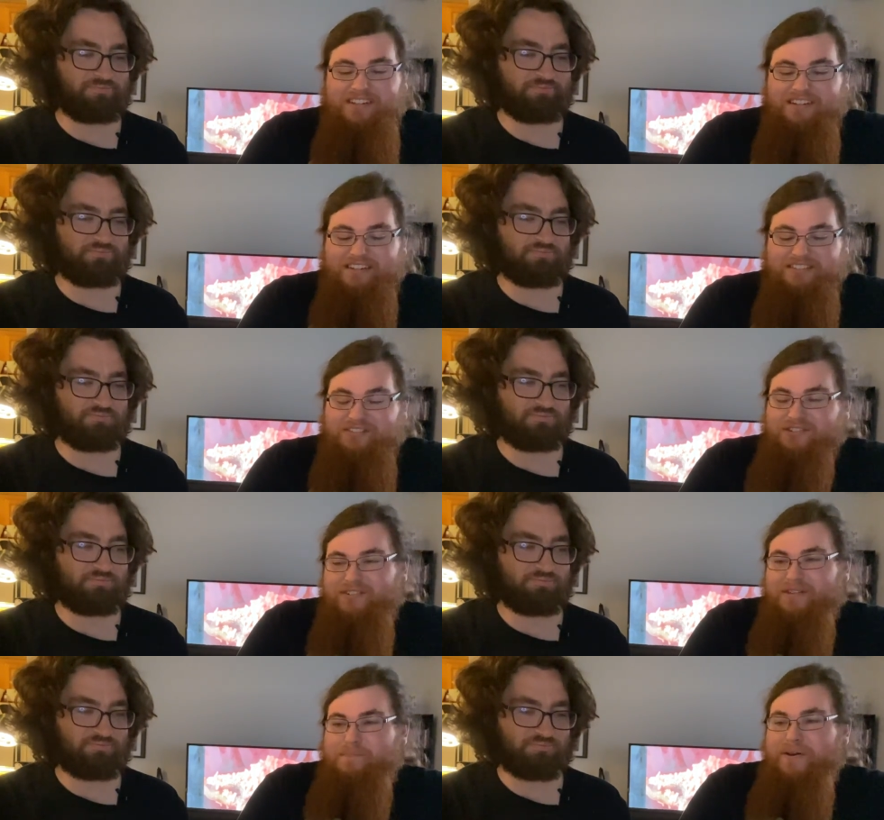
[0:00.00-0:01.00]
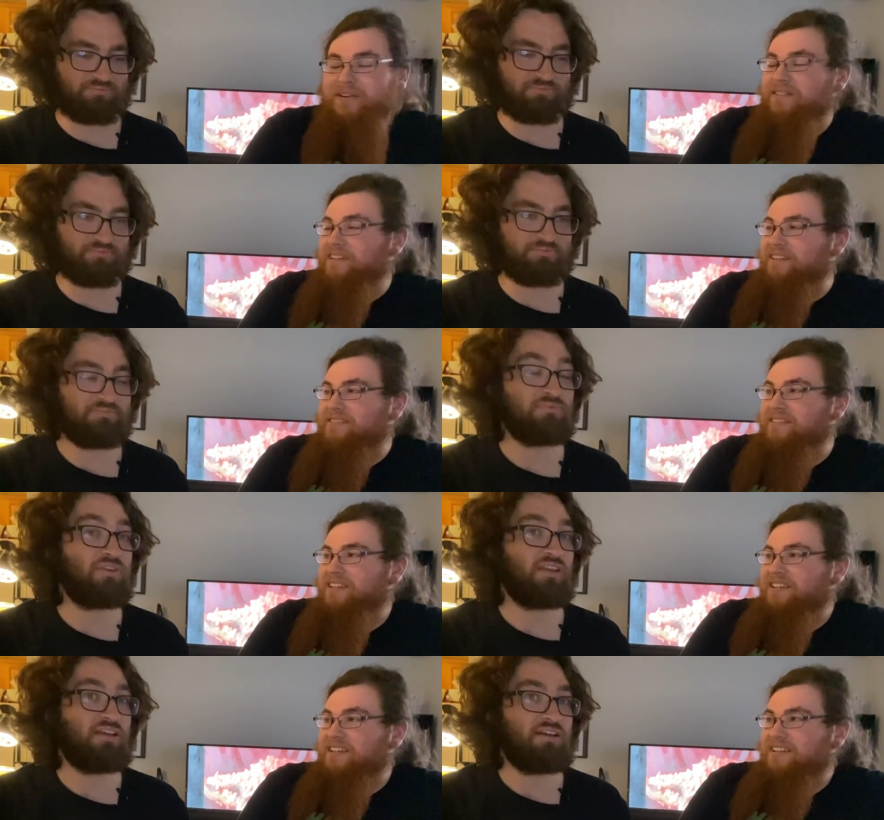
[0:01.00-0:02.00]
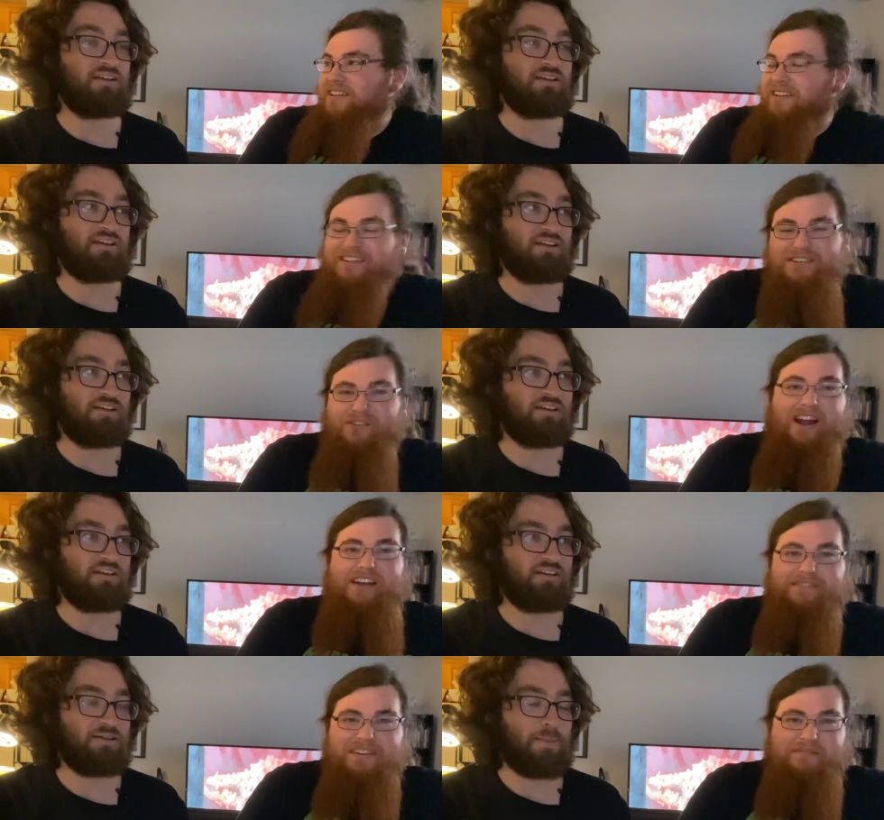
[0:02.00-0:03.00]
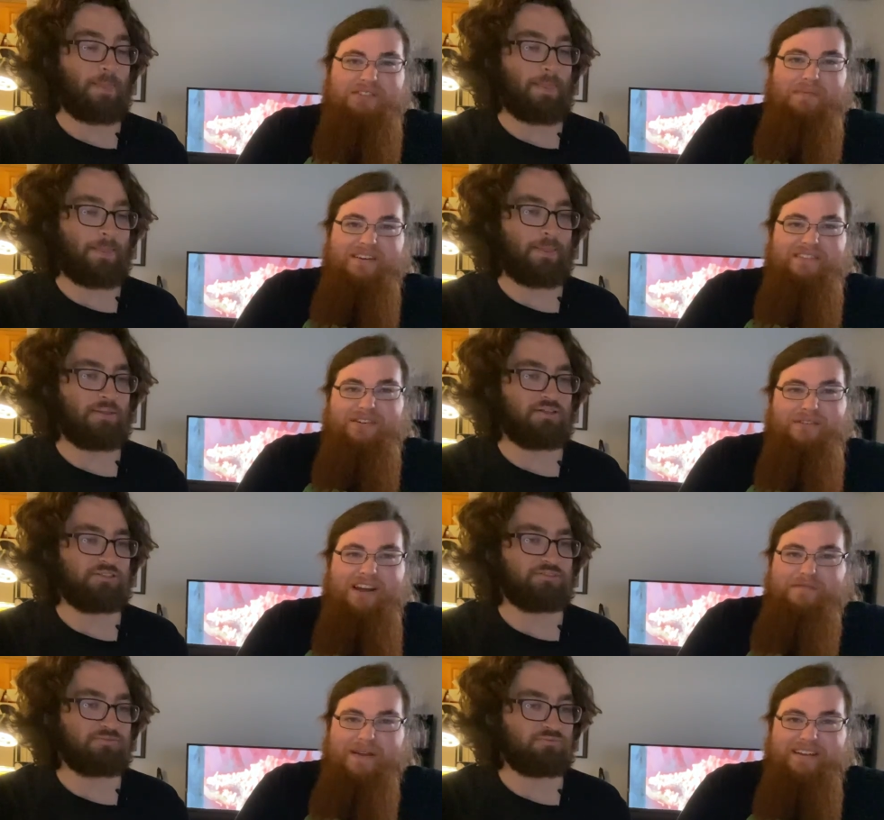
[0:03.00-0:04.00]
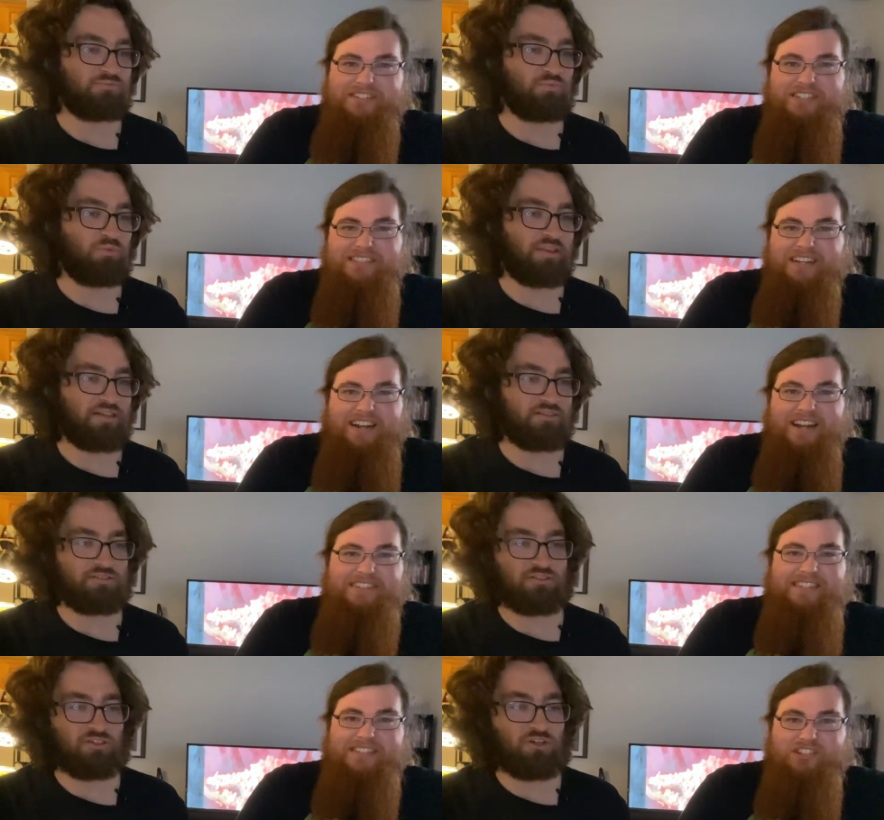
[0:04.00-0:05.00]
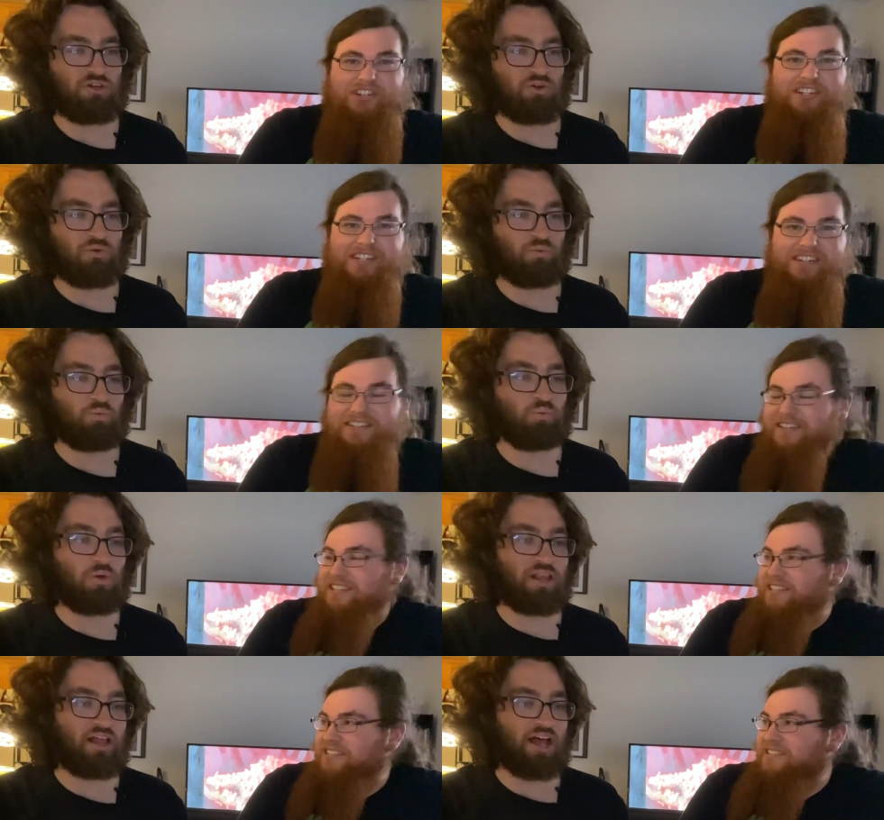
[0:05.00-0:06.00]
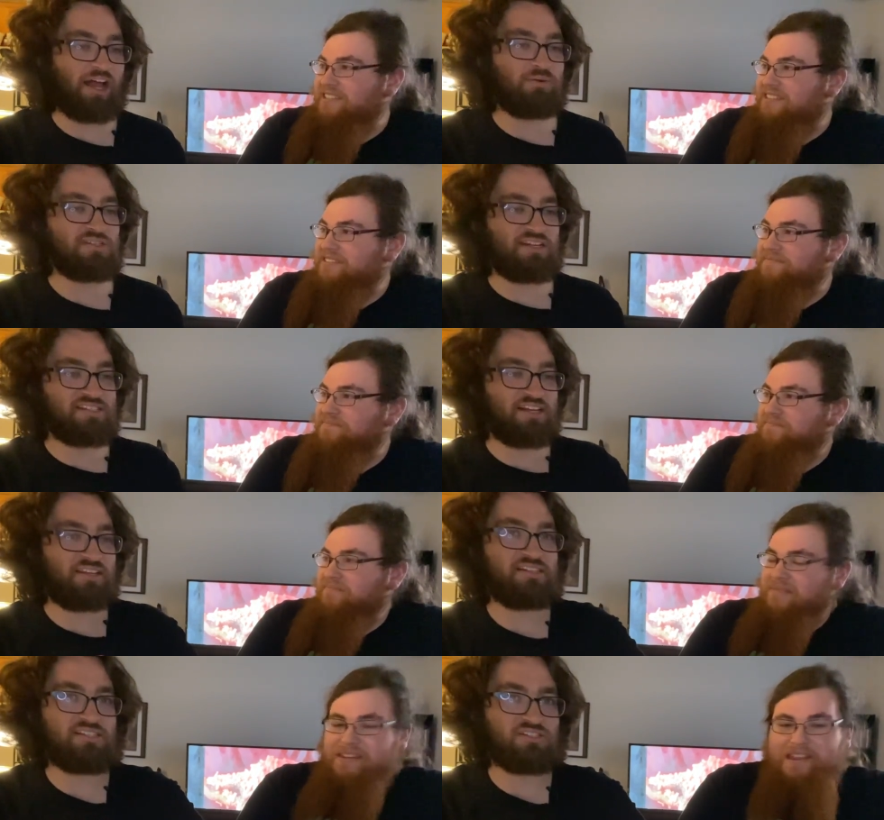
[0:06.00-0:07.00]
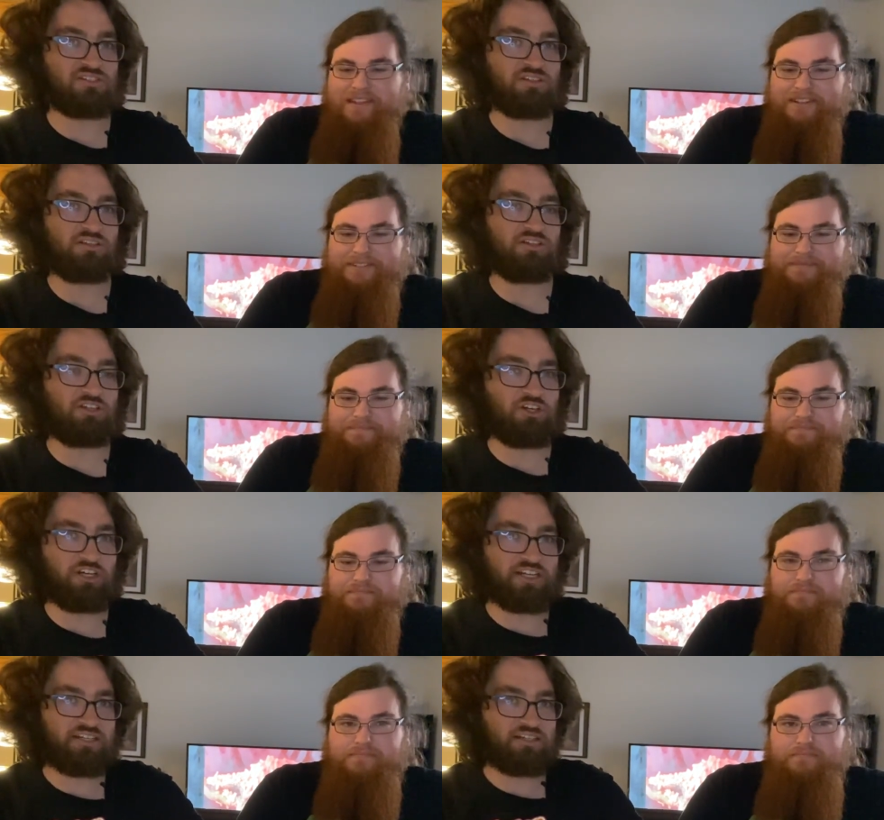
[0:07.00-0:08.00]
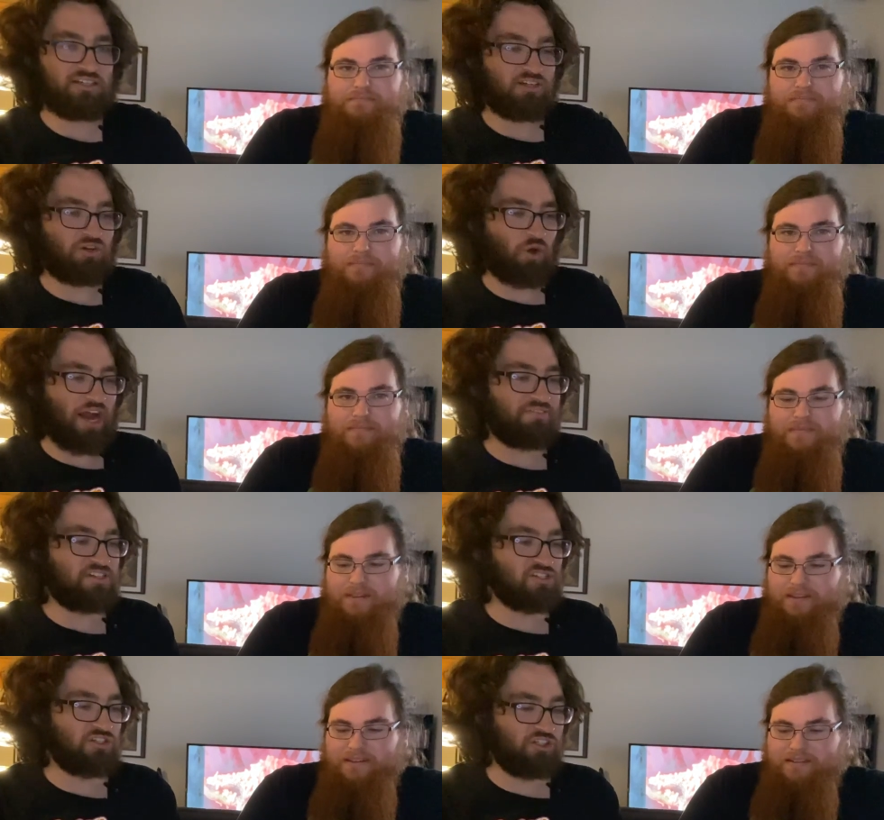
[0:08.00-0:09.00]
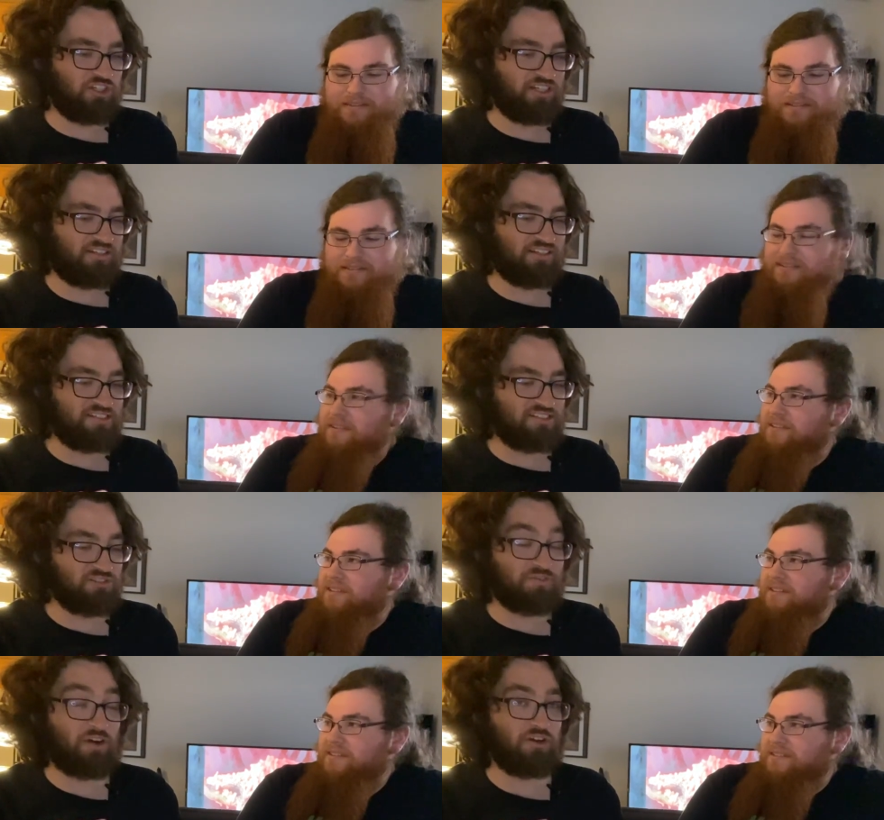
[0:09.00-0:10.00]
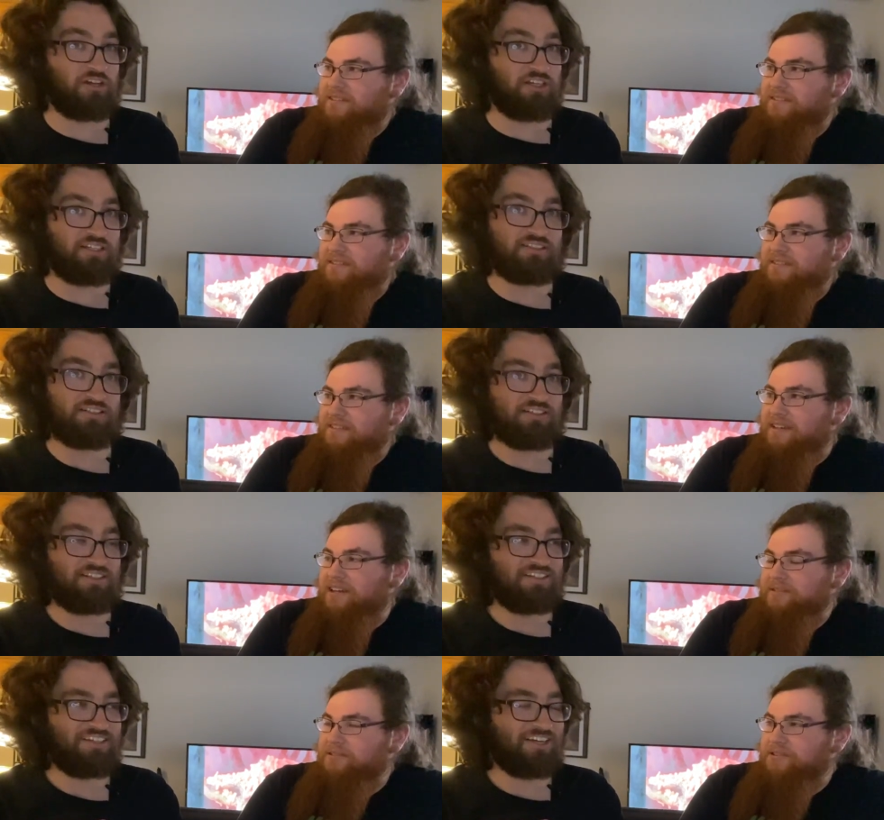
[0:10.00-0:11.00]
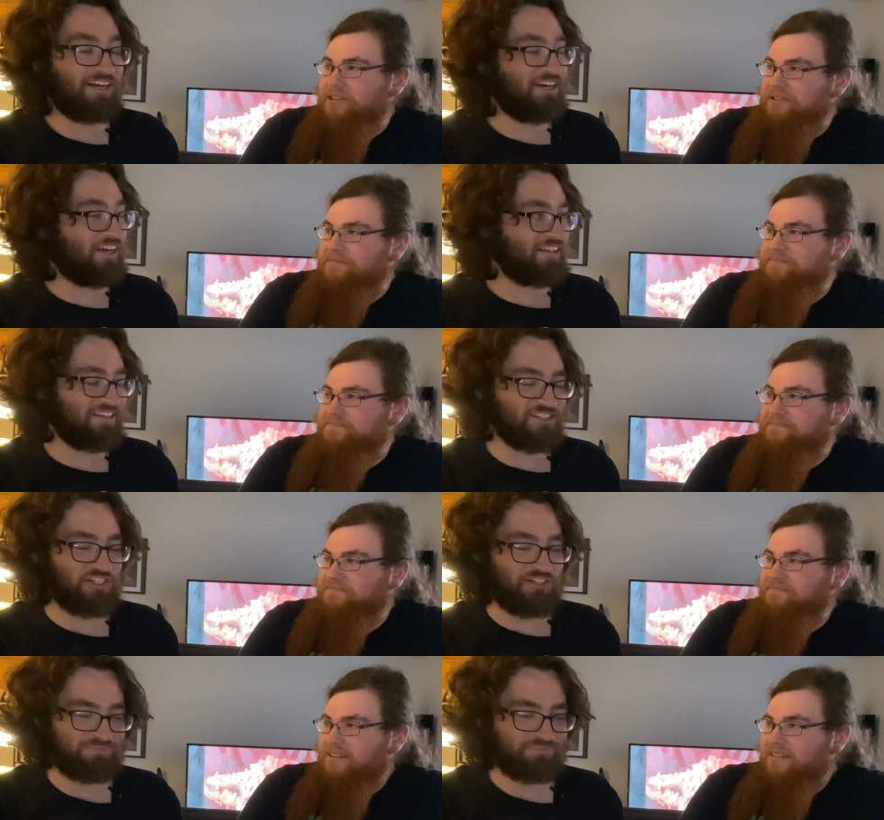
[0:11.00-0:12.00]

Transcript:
Speaker 1: because mm. it's certainly better than uh, Kraft, and if it's better than Kraft mac and cheese, then I gotta say it's good at well, least.
Speaker 2: I was gonna say this is good. Kraft is good. This is very good. Yeah, you think? I think so.